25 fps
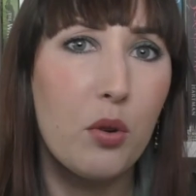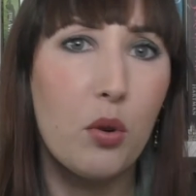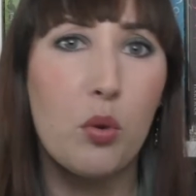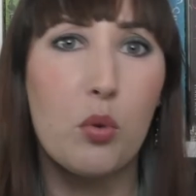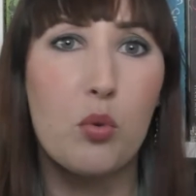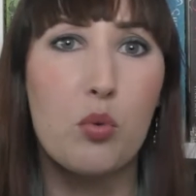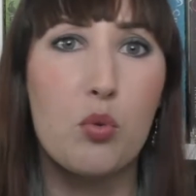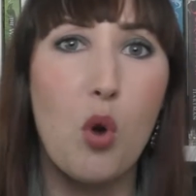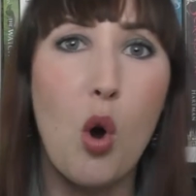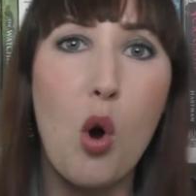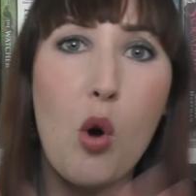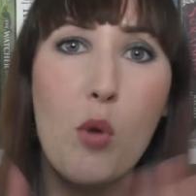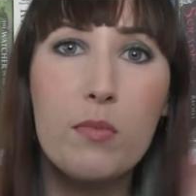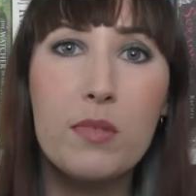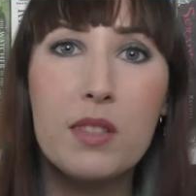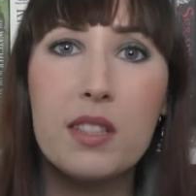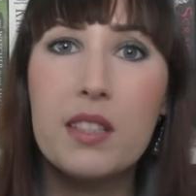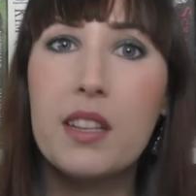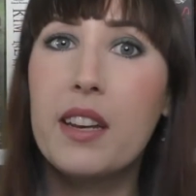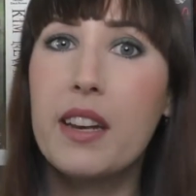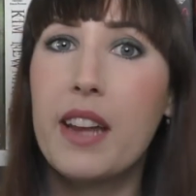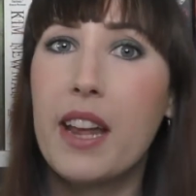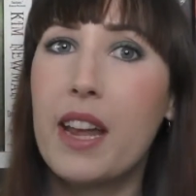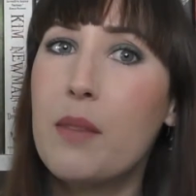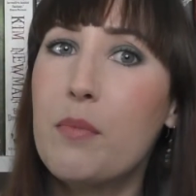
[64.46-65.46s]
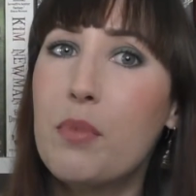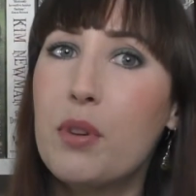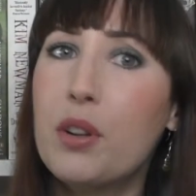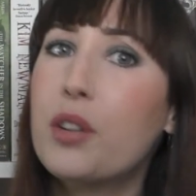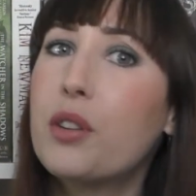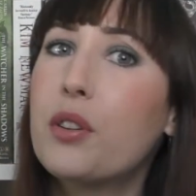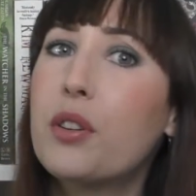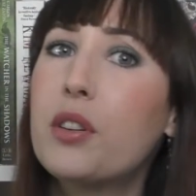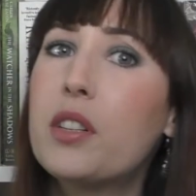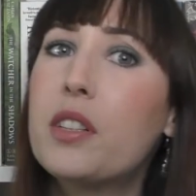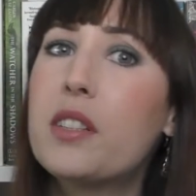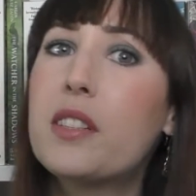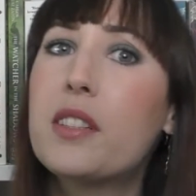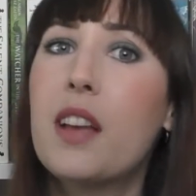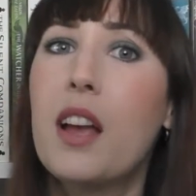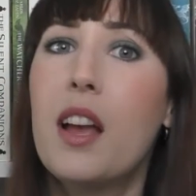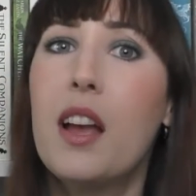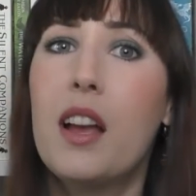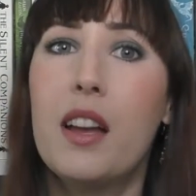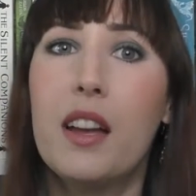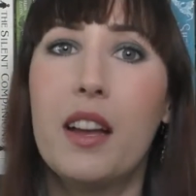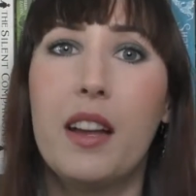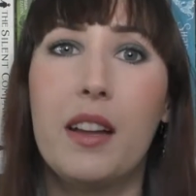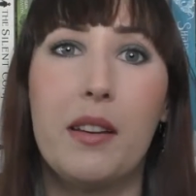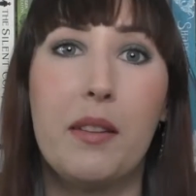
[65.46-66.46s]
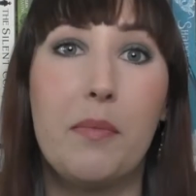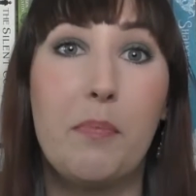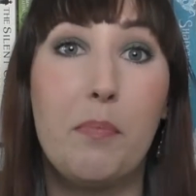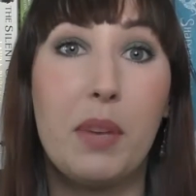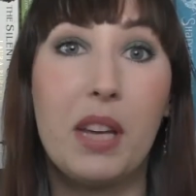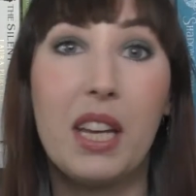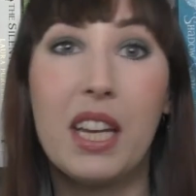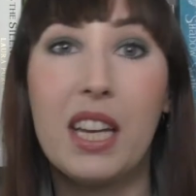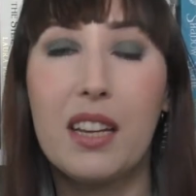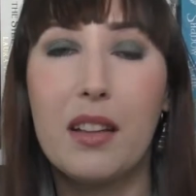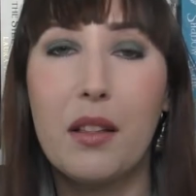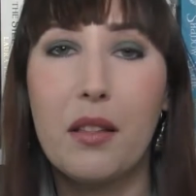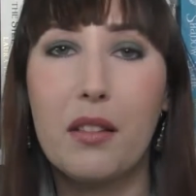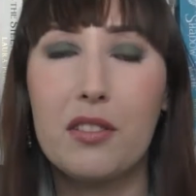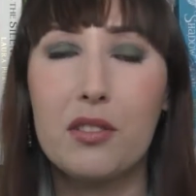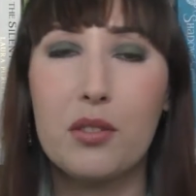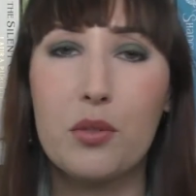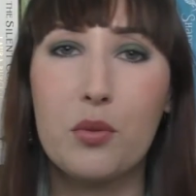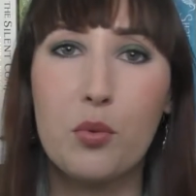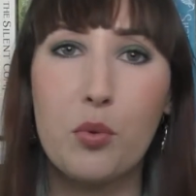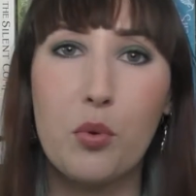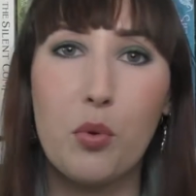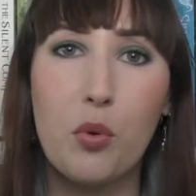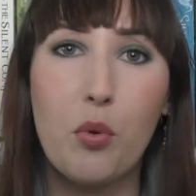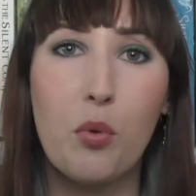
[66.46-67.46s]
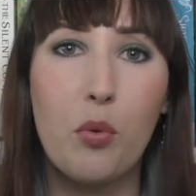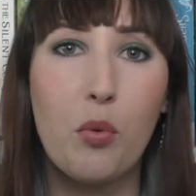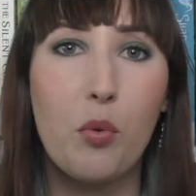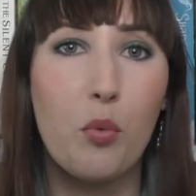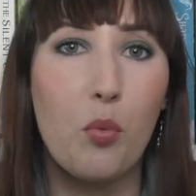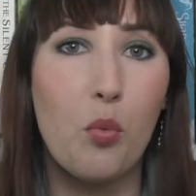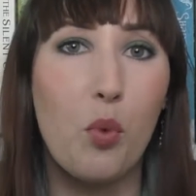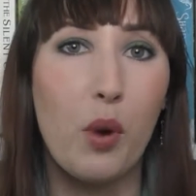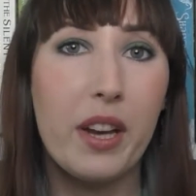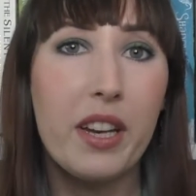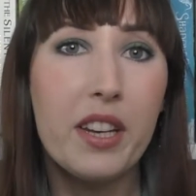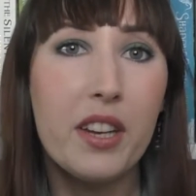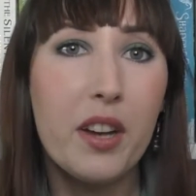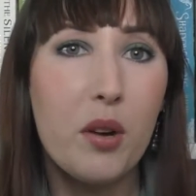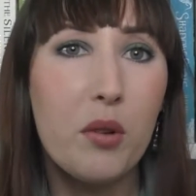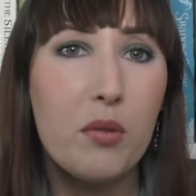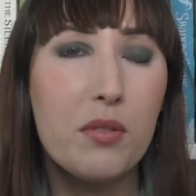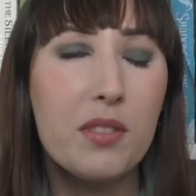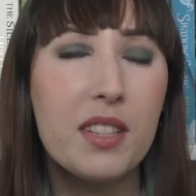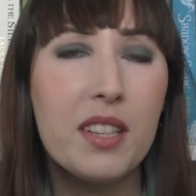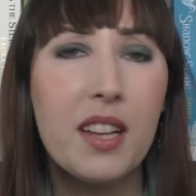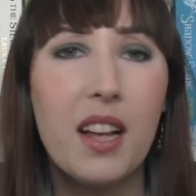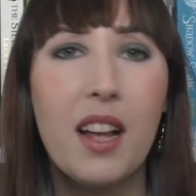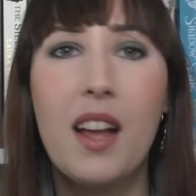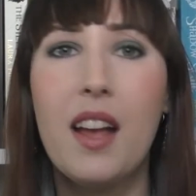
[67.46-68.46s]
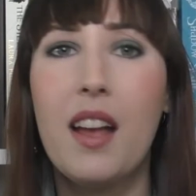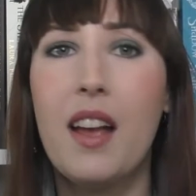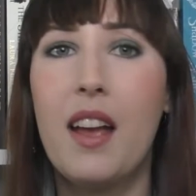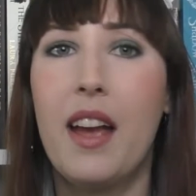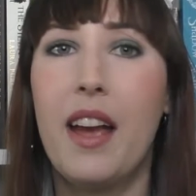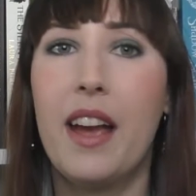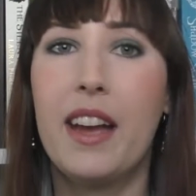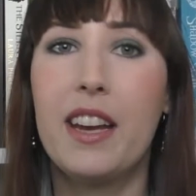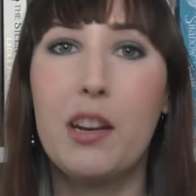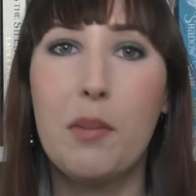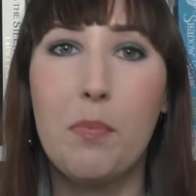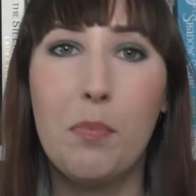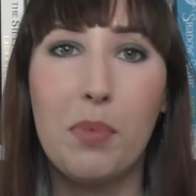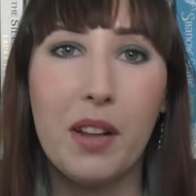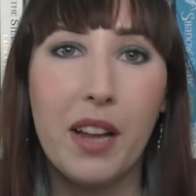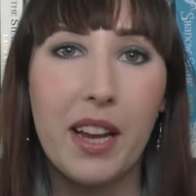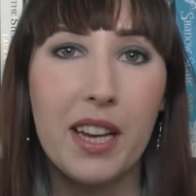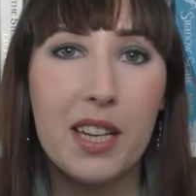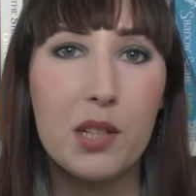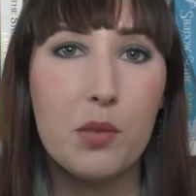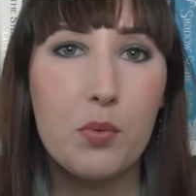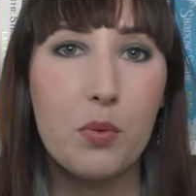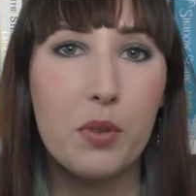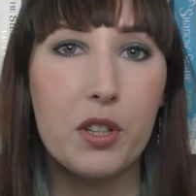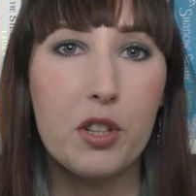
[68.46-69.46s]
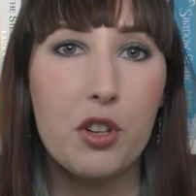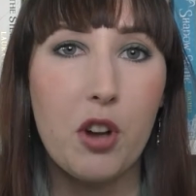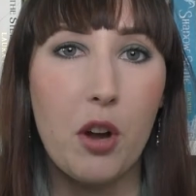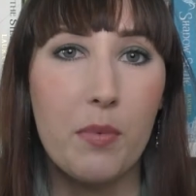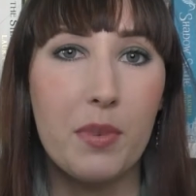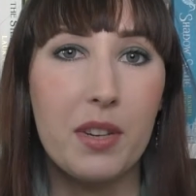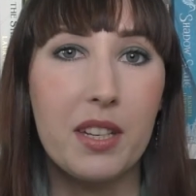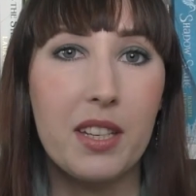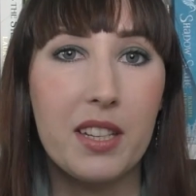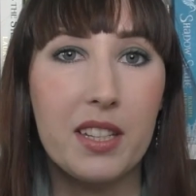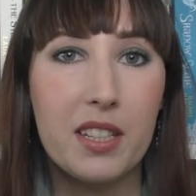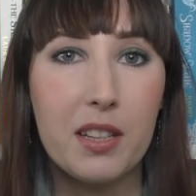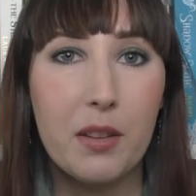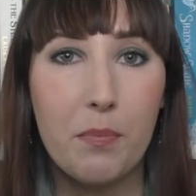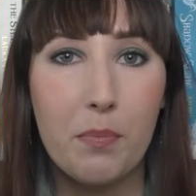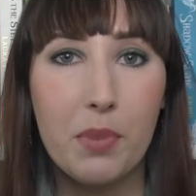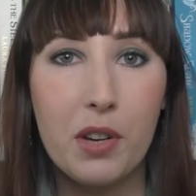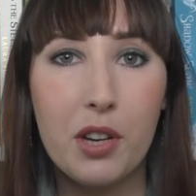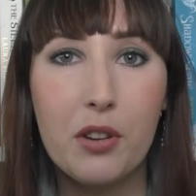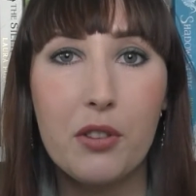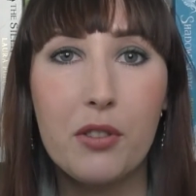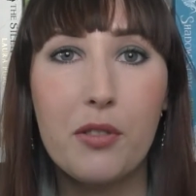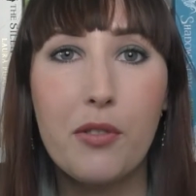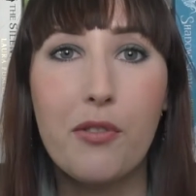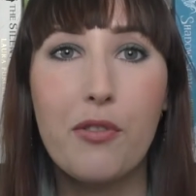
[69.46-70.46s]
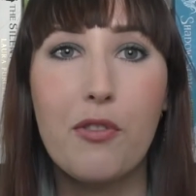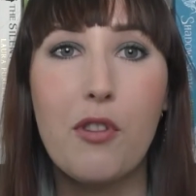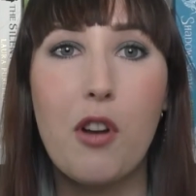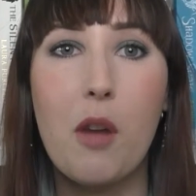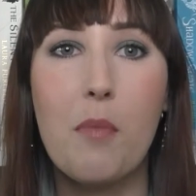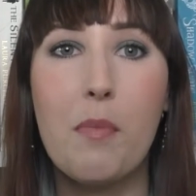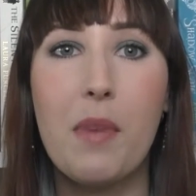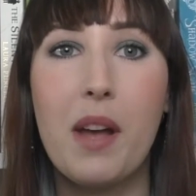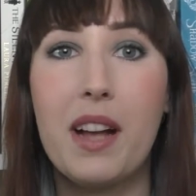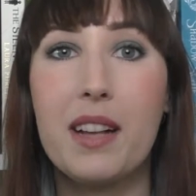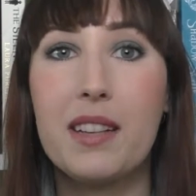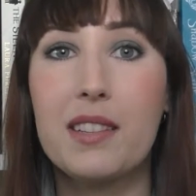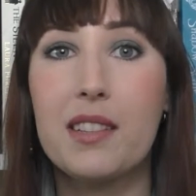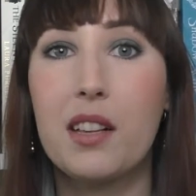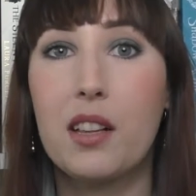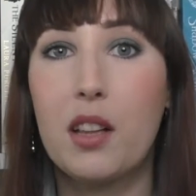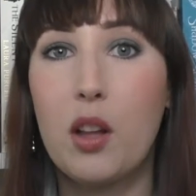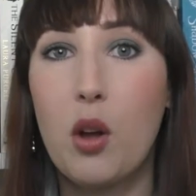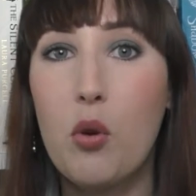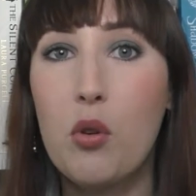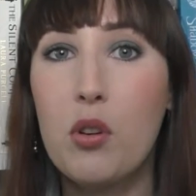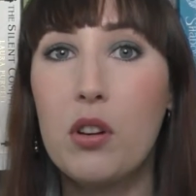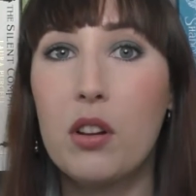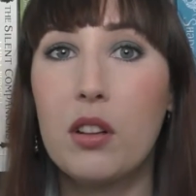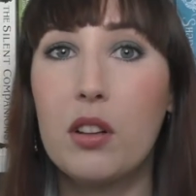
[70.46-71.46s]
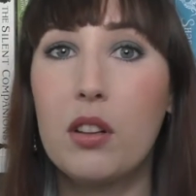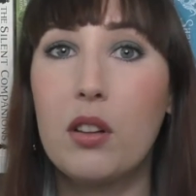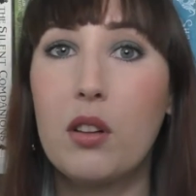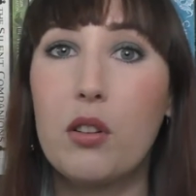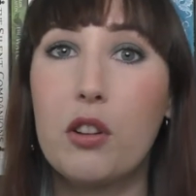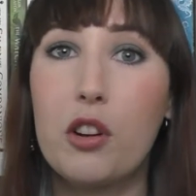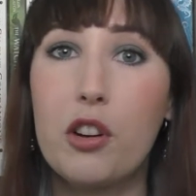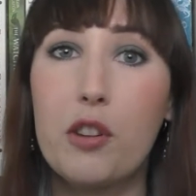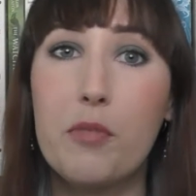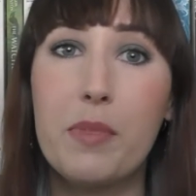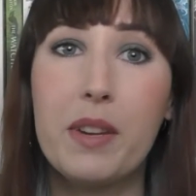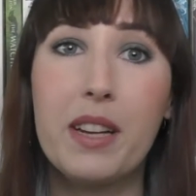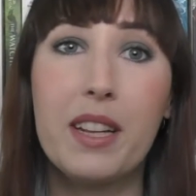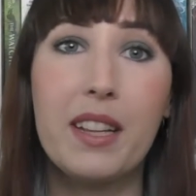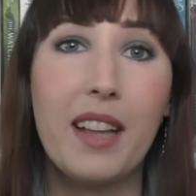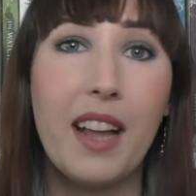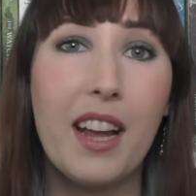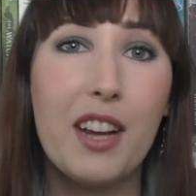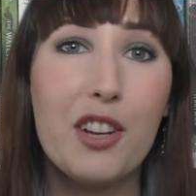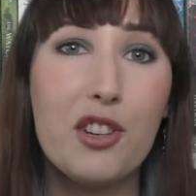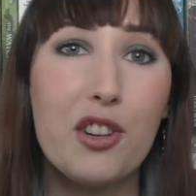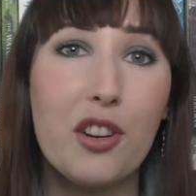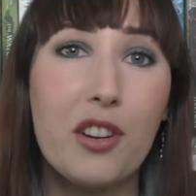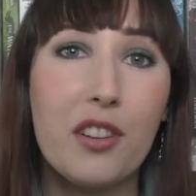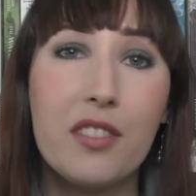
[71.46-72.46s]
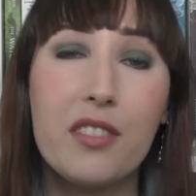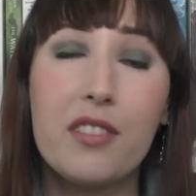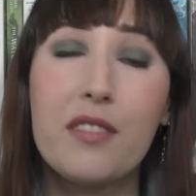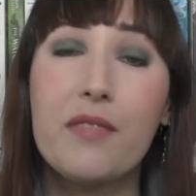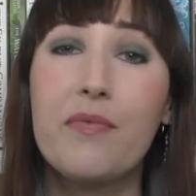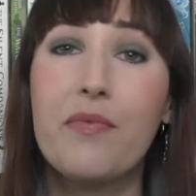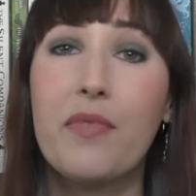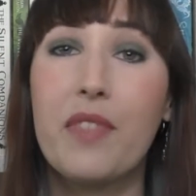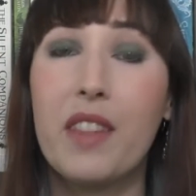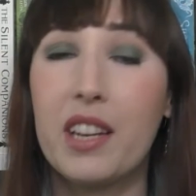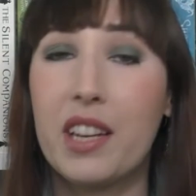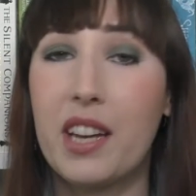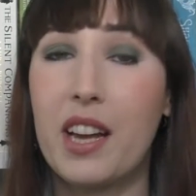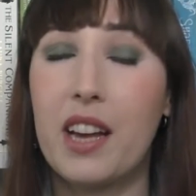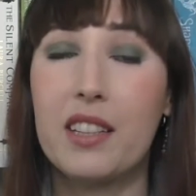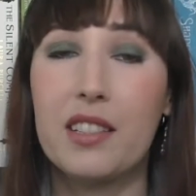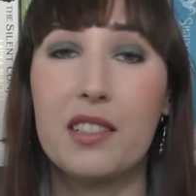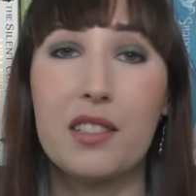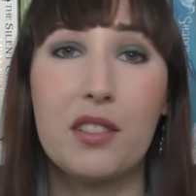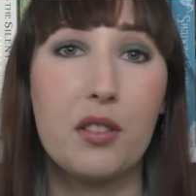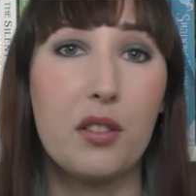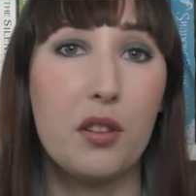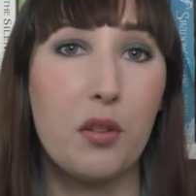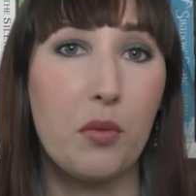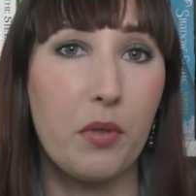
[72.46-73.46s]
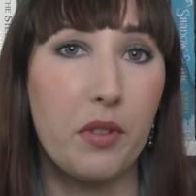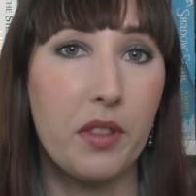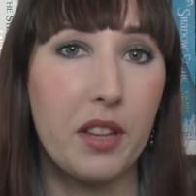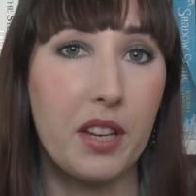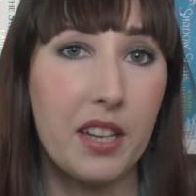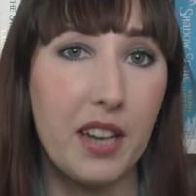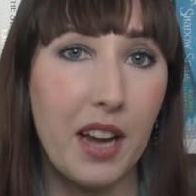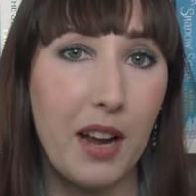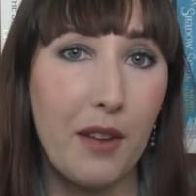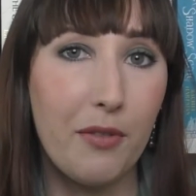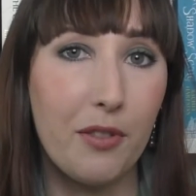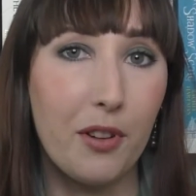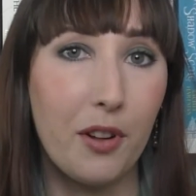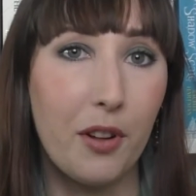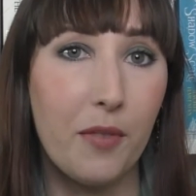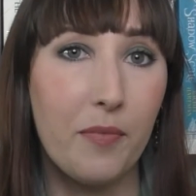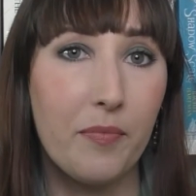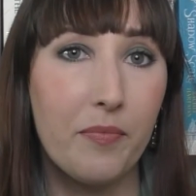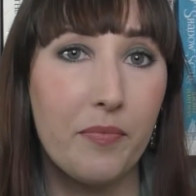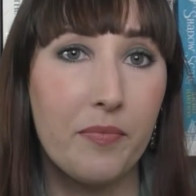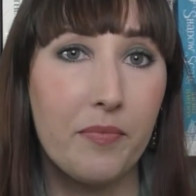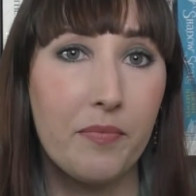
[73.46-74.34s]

who roams the neighborhoods and peeks through windows. And the place where Tommy disappeared from has a local urban legend that has to do with the devil.